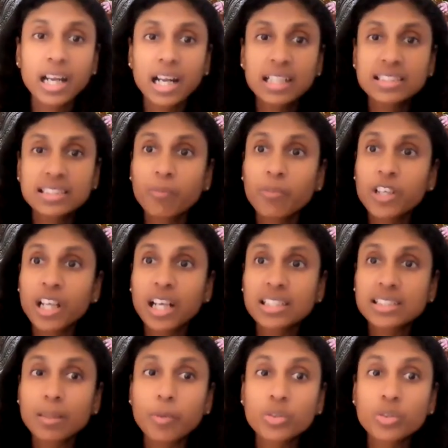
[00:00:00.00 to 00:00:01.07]
And someone
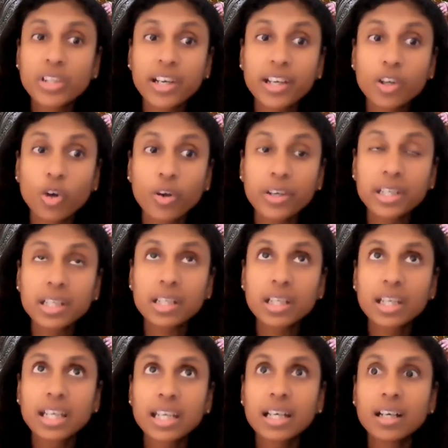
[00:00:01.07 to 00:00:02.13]
asked about the
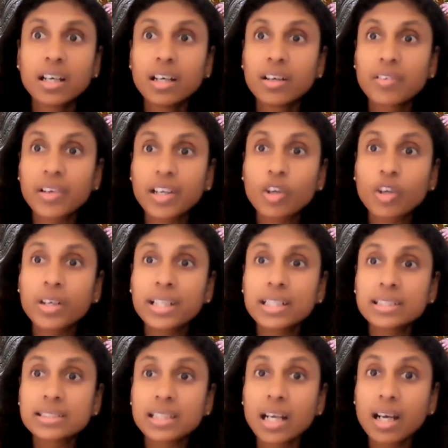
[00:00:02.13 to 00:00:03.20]
recording.
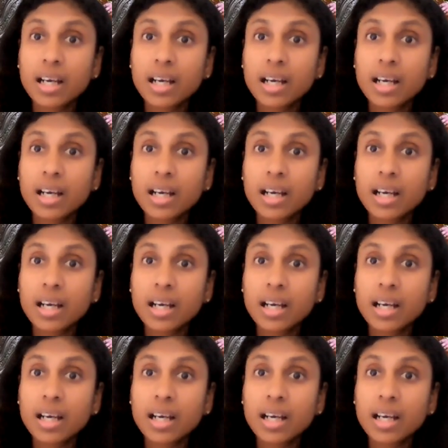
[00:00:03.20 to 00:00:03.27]
Recordings